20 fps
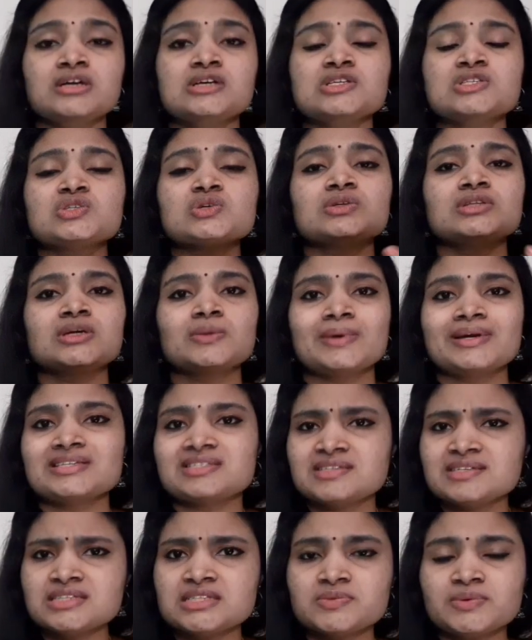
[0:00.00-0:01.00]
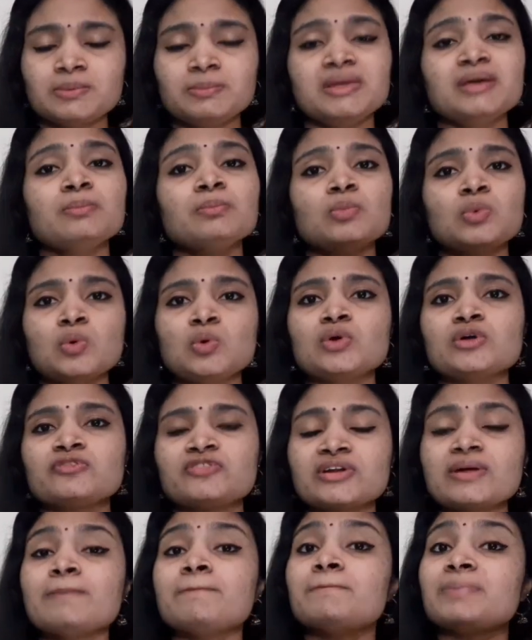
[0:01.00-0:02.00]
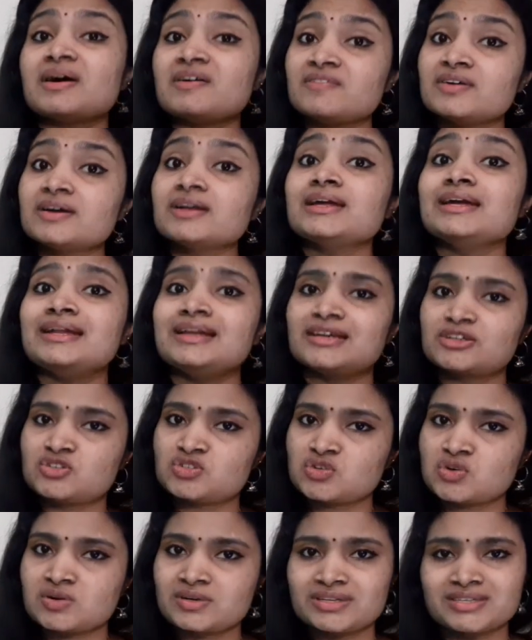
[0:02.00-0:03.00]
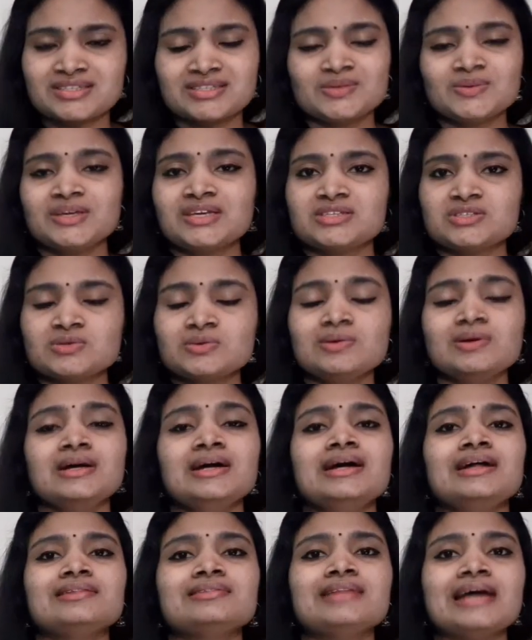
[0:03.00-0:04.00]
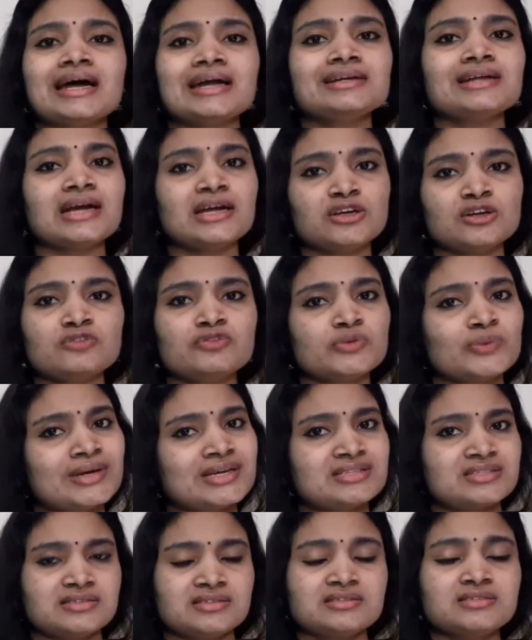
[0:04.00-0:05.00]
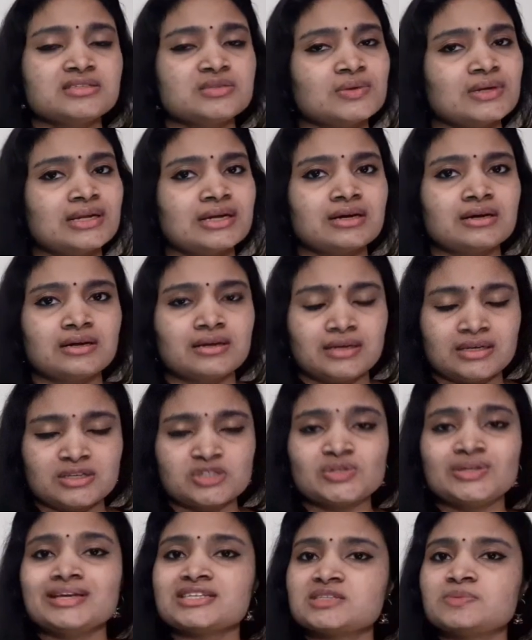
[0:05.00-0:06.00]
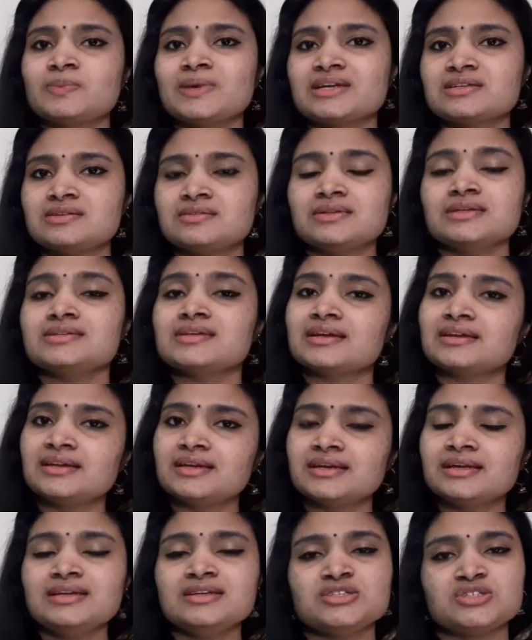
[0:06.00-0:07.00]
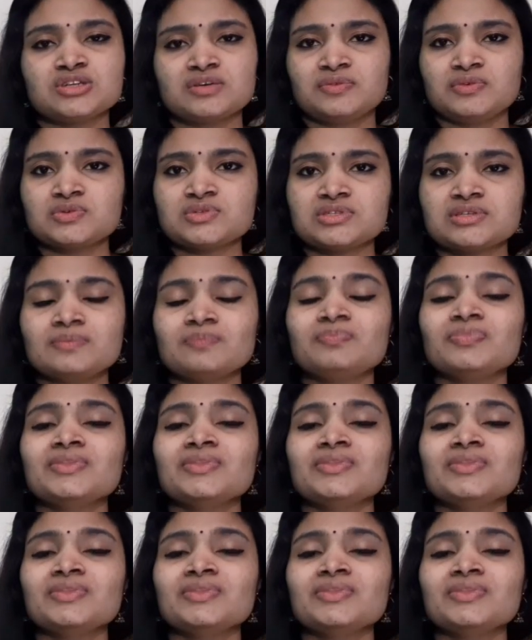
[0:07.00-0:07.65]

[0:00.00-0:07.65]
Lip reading: So the questions will be more from power electronics. Okay, so that kind of questions you can actually expect in the technical interviews.